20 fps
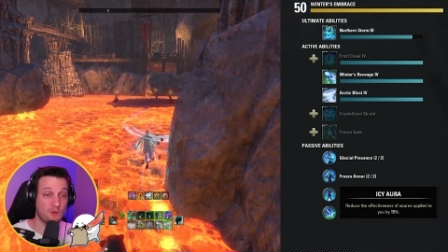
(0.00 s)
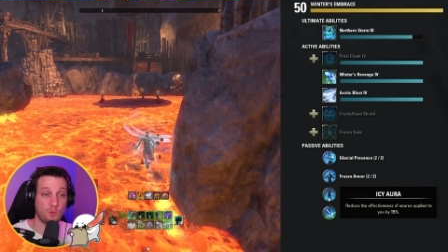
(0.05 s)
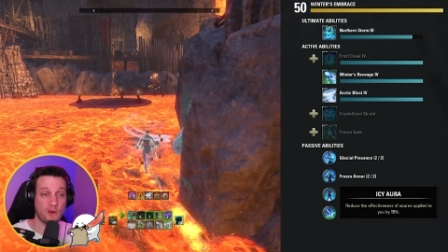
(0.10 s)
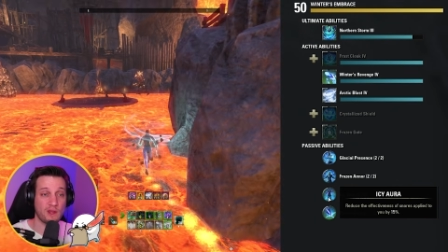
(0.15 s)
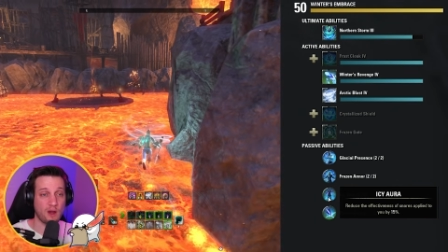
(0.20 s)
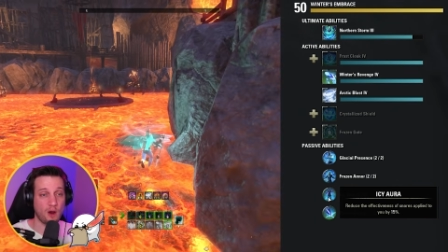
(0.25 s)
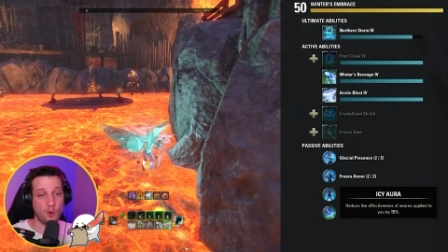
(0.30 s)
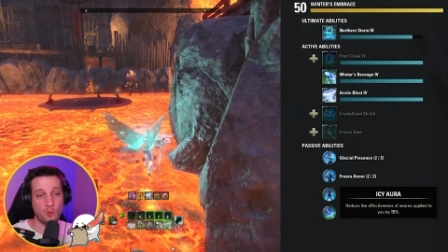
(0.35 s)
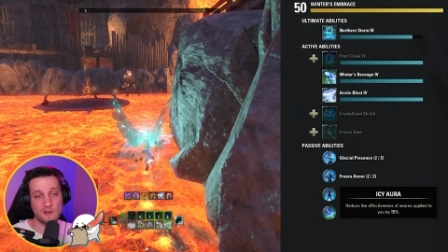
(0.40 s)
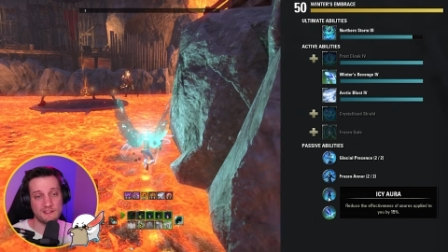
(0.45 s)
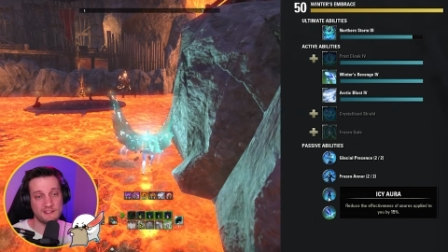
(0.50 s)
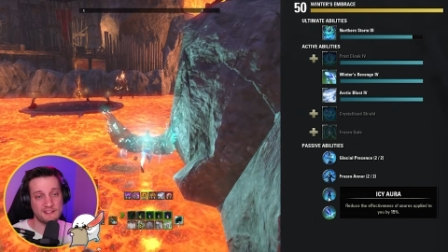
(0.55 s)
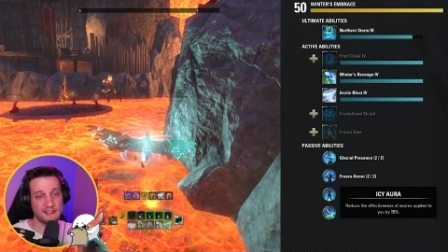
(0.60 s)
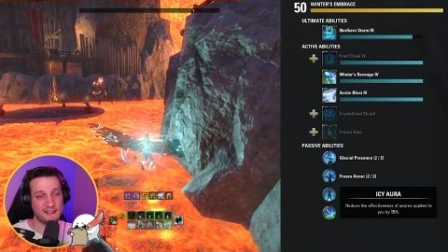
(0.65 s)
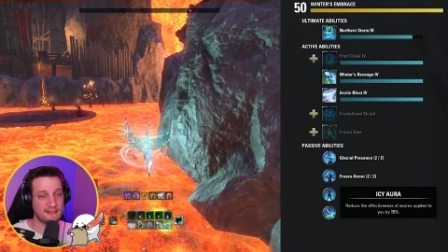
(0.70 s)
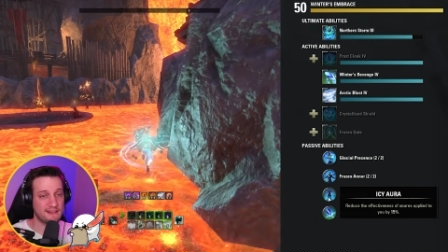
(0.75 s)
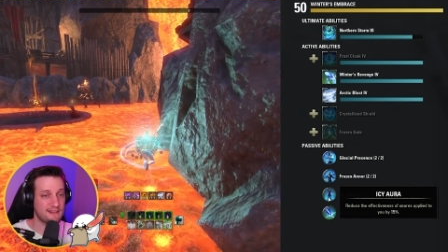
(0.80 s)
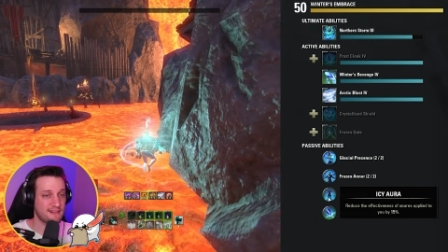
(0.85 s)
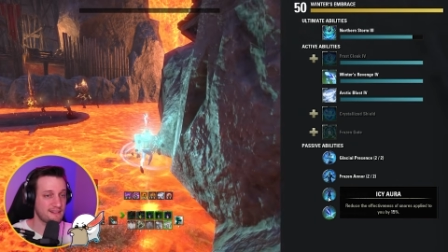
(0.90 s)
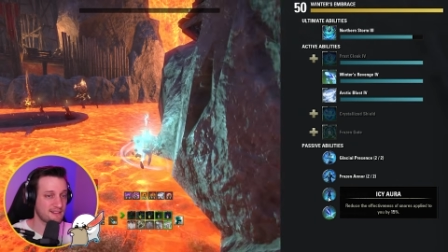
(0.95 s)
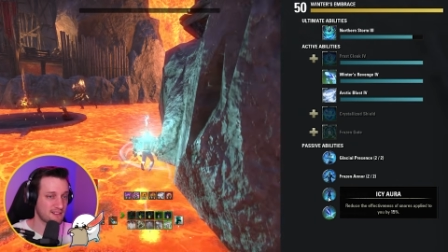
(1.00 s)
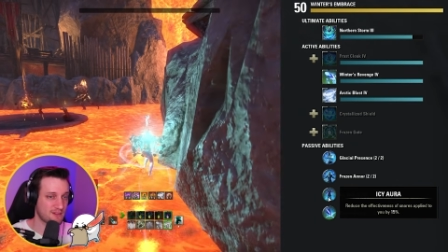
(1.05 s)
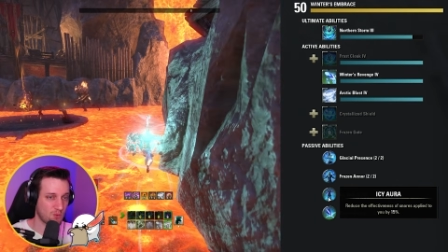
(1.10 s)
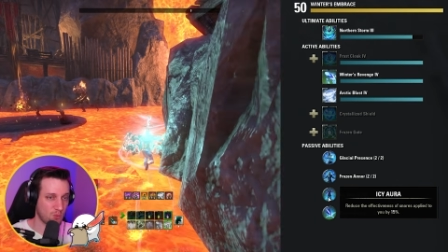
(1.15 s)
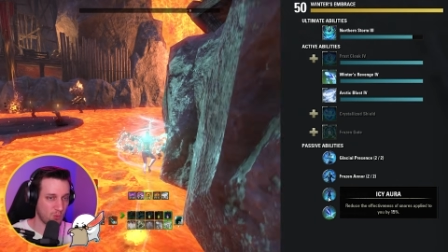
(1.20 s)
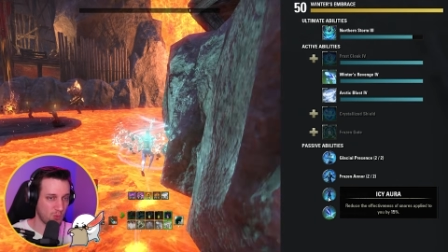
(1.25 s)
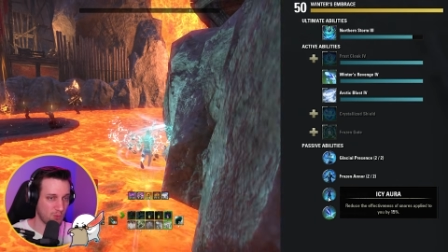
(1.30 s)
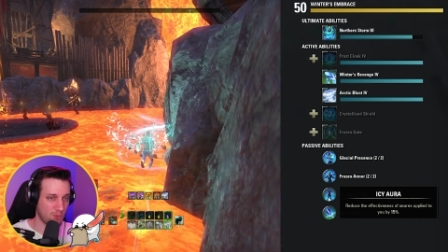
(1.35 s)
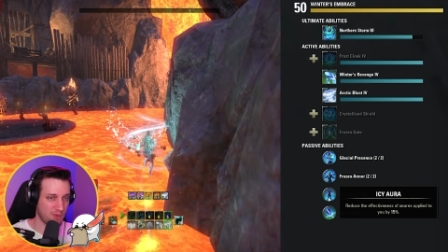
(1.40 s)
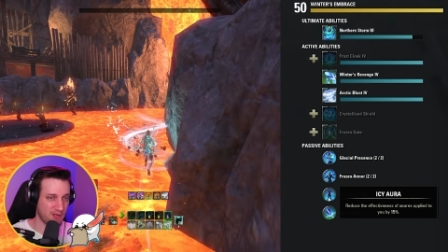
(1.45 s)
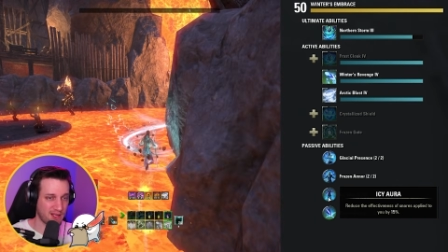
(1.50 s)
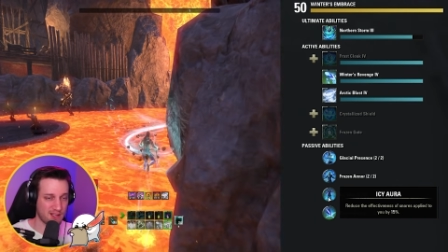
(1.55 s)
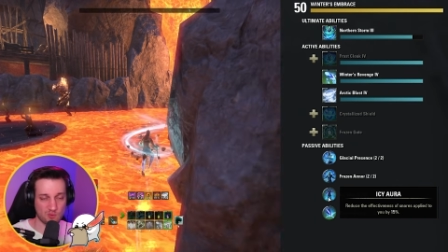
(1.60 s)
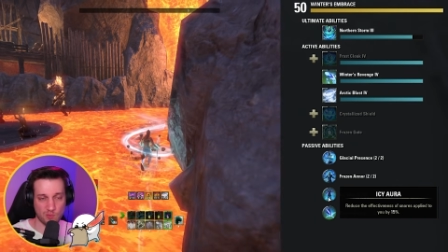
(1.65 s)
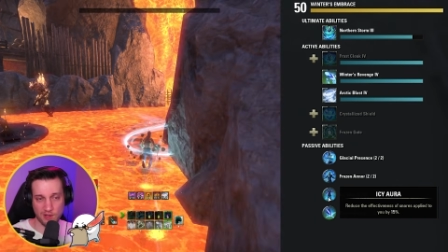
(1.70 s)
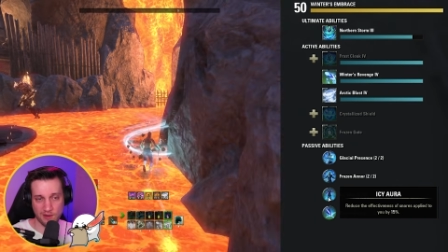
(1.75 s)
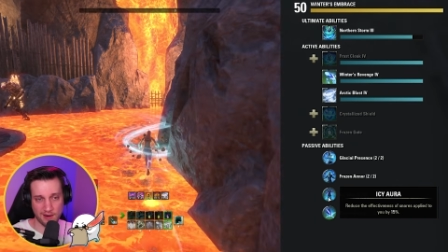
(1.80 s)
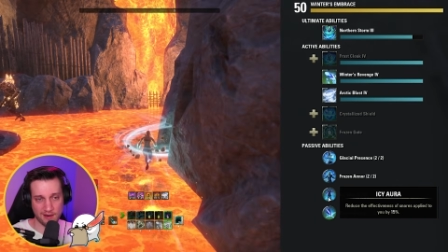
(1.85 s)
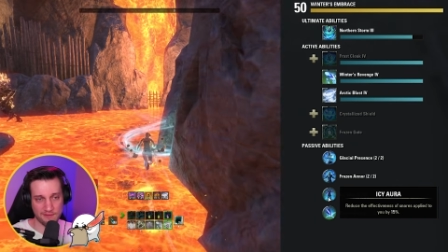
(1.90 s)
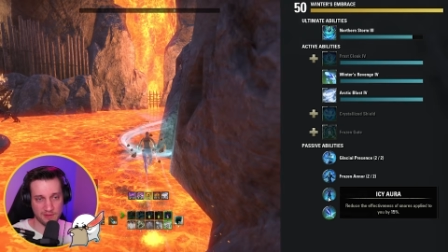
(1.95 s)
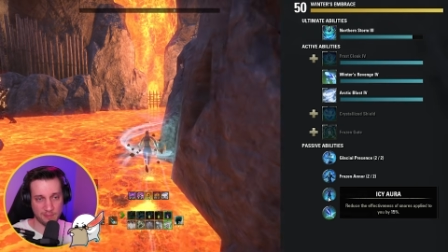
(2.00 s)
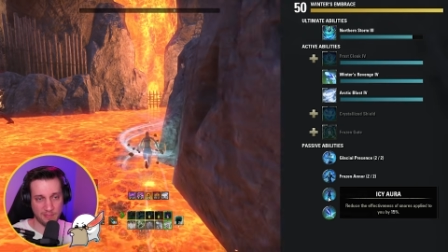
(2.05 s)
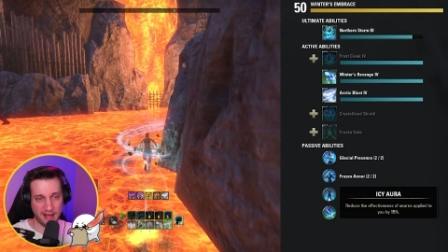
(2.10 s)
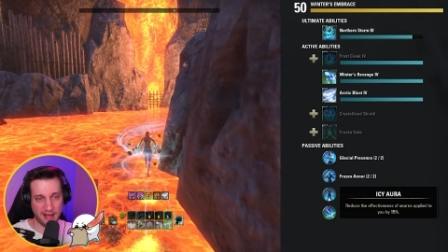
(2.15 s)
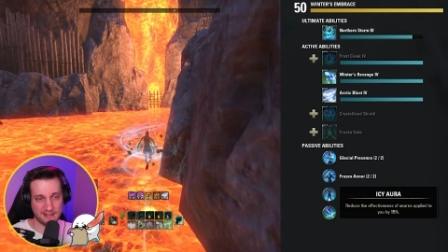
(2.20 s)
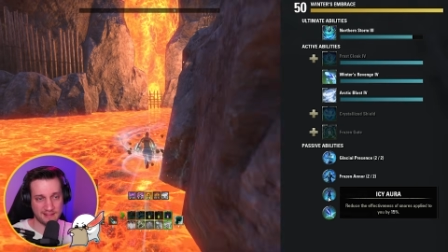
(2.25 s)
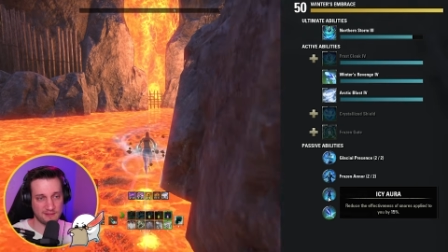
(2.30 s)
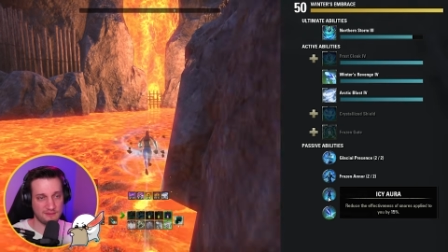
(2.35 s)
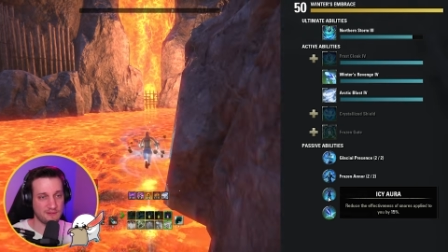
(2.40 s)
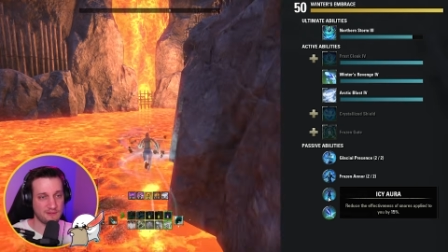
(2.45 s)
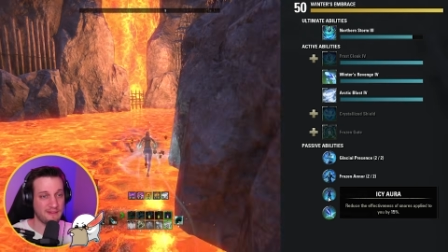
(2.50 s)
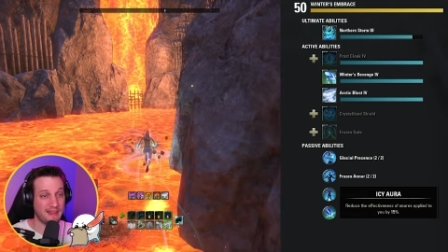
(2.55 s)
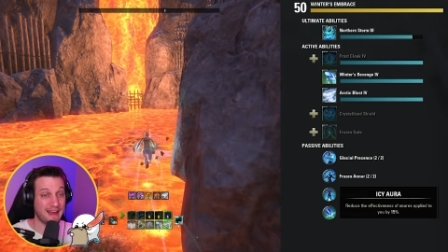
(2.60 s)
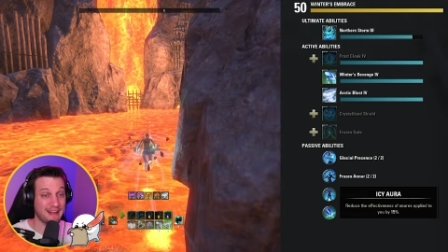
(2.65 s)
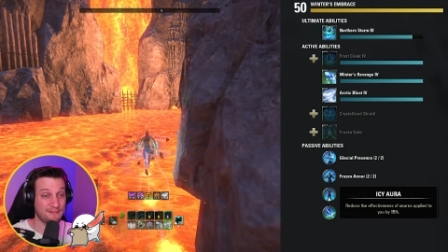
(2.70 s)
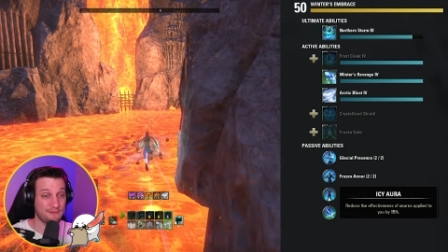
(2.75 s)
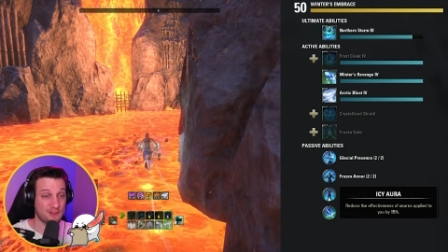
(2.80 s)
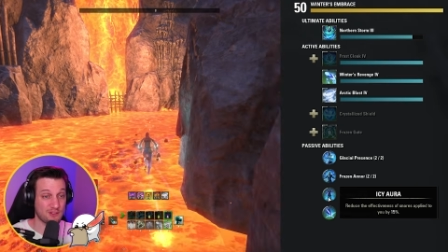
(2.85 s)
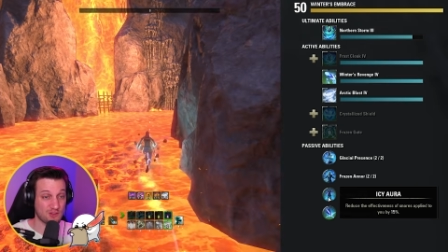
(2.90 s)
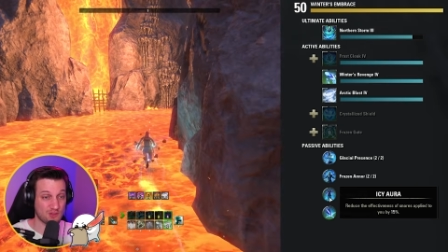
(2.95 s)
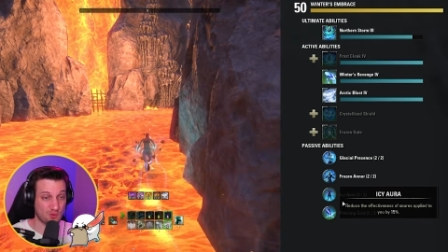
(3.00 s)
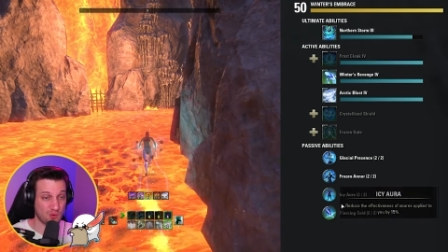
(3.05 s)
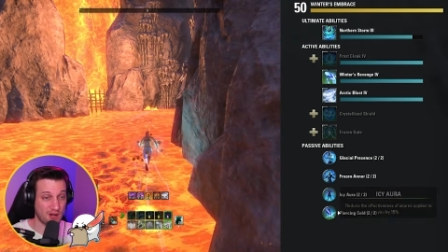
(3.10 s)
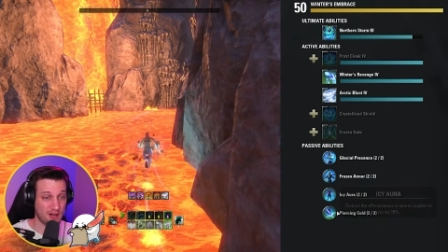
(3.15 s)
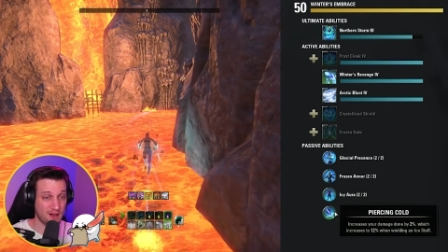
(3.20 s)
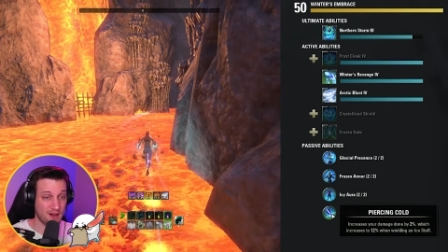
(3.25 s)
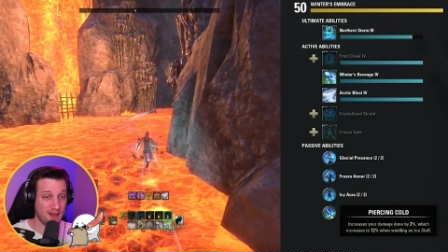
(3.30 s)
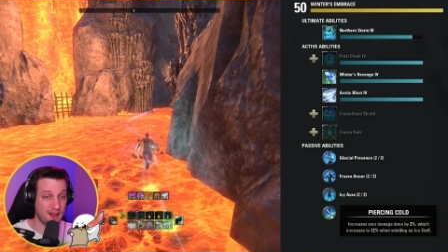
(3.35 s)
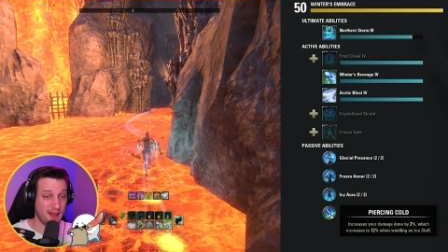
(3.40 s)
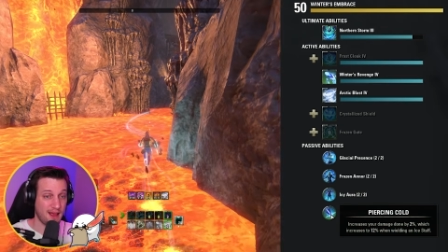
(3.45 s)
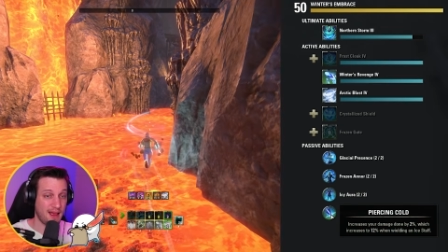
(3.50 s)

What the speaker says: We always get this because we grab the passive. That feels great.